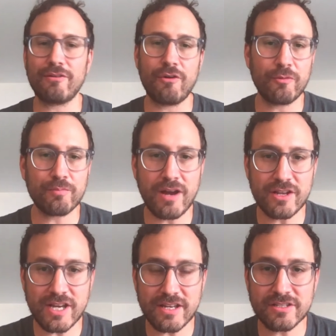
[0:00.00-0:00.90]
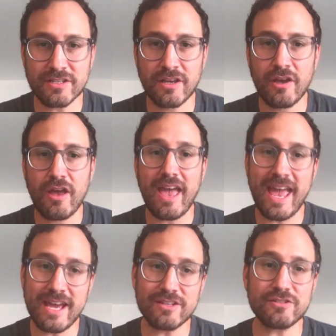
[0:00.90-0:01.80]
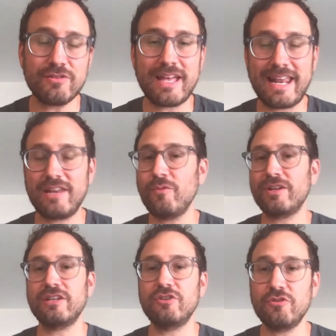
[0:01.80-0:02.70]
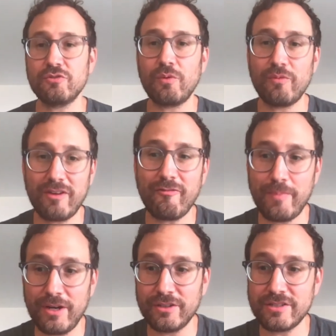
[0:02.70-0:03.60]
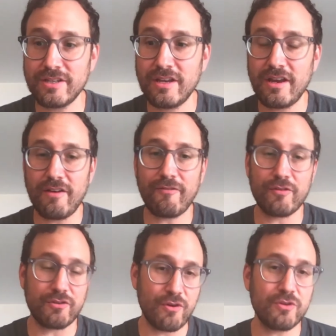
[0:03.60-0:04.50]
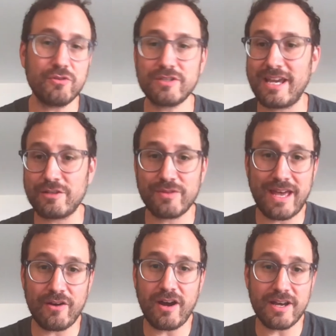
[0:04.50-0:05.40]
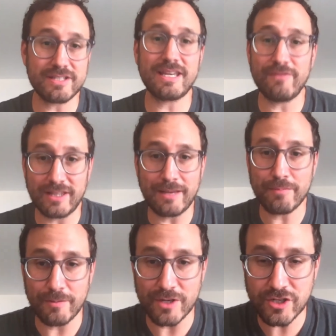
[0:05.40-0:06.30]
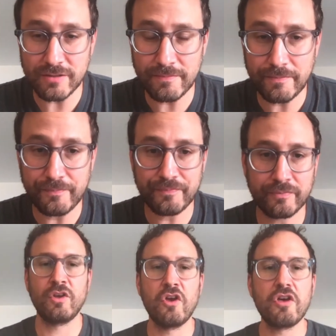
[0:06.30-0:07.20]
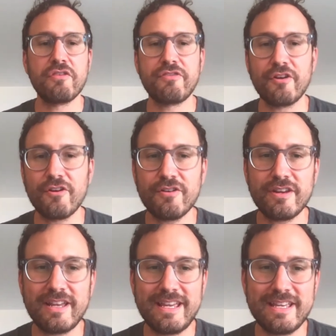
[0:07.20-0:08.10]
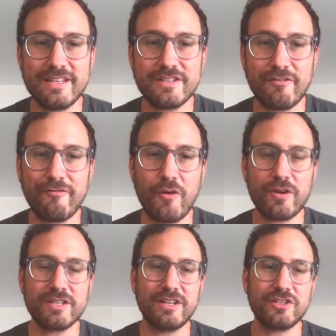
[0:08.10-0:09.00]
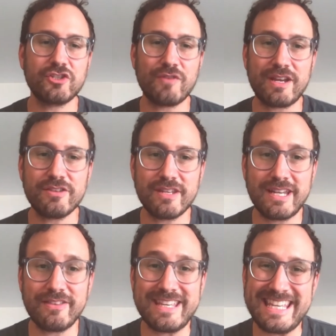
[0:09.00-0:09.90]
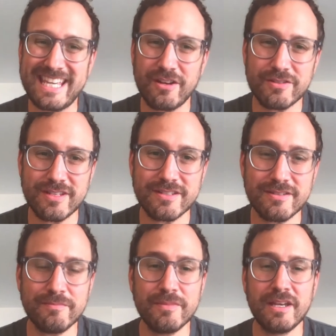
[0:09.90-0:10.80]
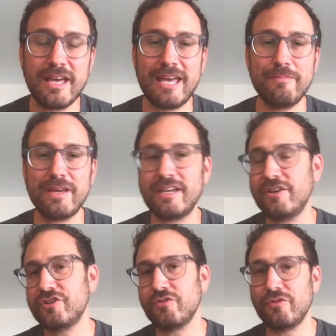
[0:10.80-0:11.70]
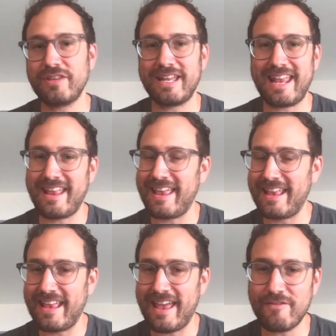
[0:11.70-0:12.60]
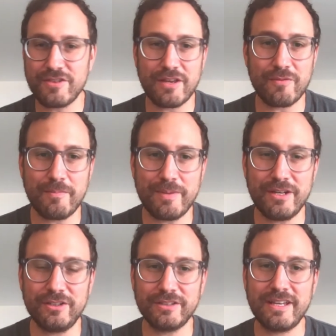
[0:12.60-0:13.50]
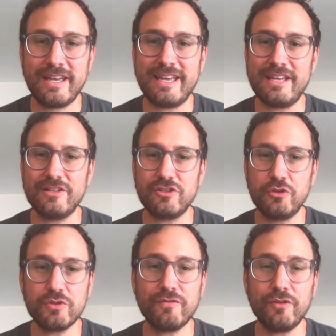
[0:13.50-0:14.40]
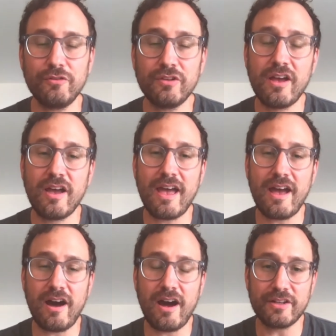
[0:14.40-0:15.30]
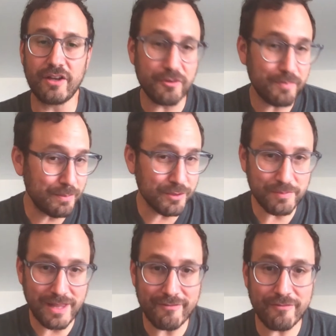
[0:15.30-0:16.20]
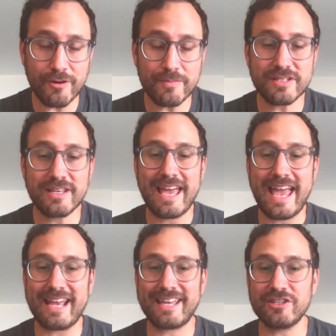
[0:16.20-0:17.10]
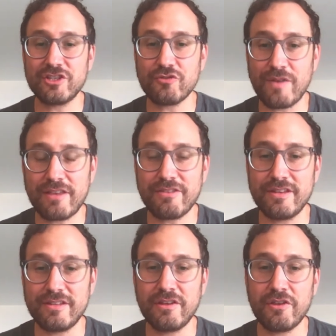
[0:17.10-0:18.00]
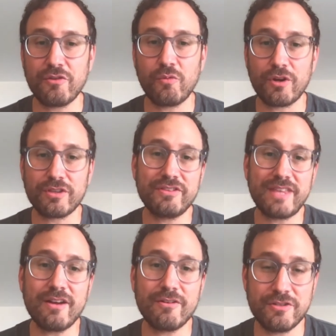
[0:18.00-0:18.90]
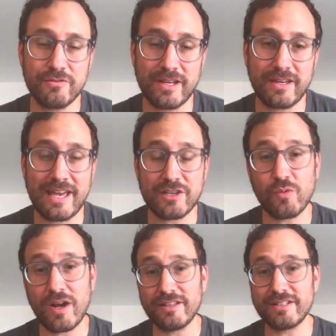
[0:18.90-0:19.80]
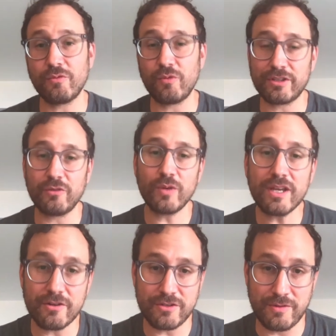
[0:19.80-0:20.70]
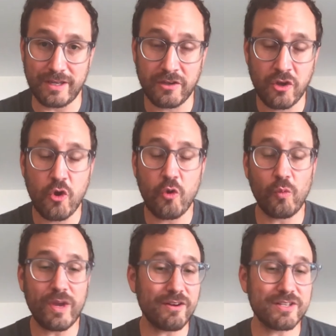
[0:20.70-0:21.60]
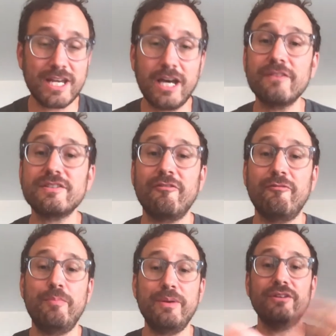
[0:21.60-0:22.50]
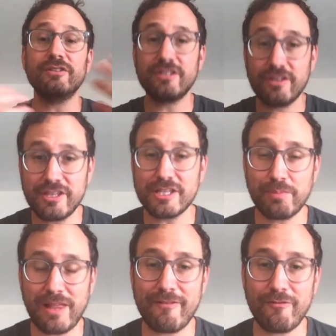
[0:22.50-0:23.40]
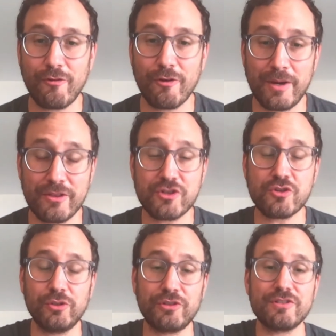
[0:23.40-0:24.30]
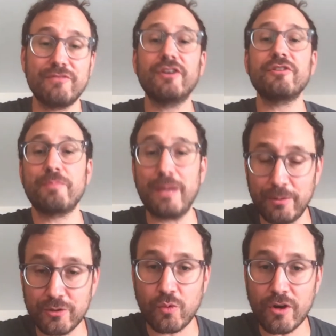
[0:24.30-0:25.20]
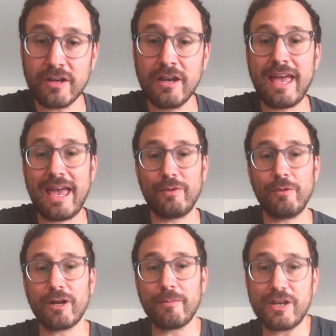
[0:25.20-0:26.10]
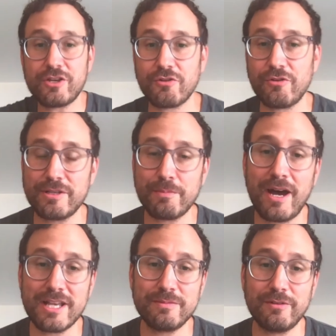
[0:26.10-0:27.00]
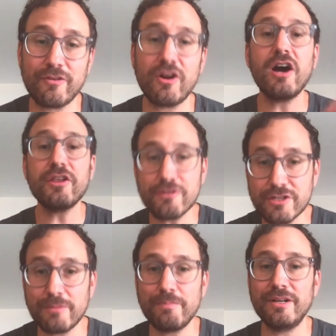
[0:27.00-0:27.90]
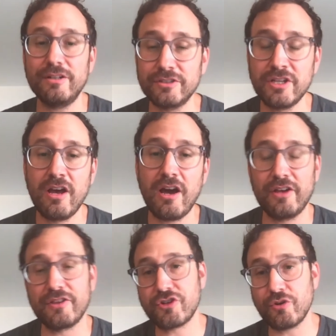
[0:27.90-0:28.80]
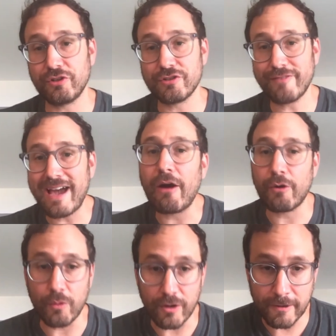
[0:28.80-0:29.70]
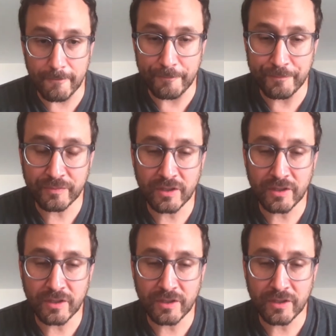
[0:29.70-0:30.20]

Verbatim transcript: it to their own projects, and so that anyone can use what we've built for their own use case without us giving them permission. Third is a focus on strengthening the ecosystem and making sure that everything we build is useful on other people's platforms and can strengthen the work that they are doing as well as the work that we are doing. We ourselves have built this platform on the shoulders of other people's work, and we want to make sure it's possible for others to build on the shoulders of our work.